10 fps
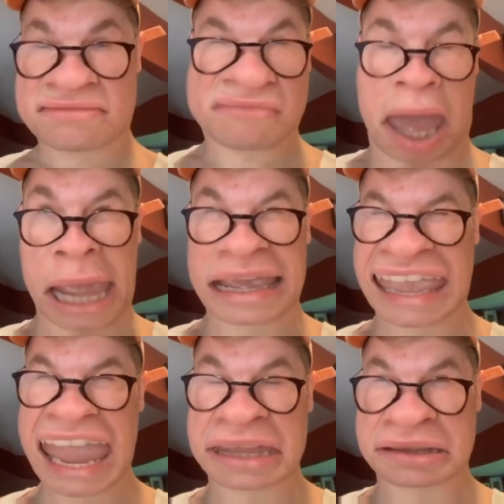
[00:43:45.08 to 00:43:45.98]
Ma, I
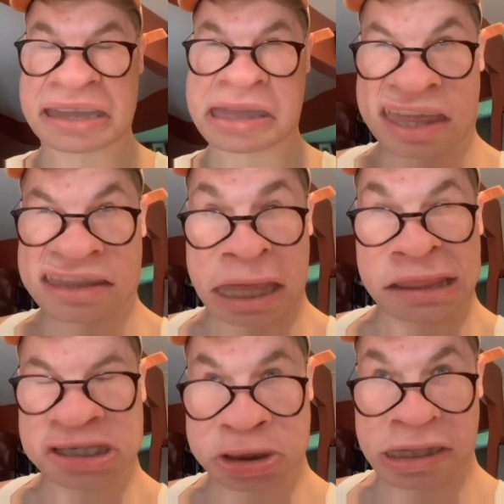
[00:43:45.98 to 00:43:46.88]
can't. They tell
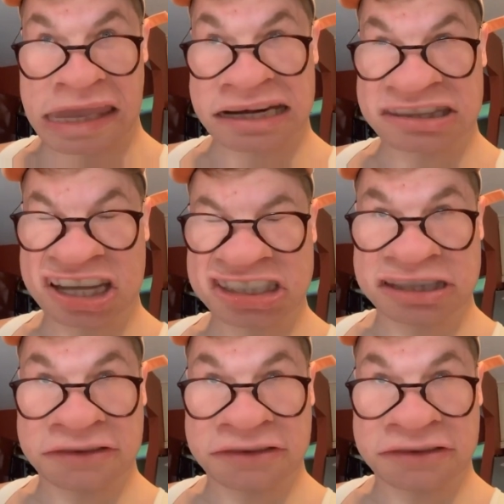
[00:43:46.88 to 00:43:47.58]
us we can't touch the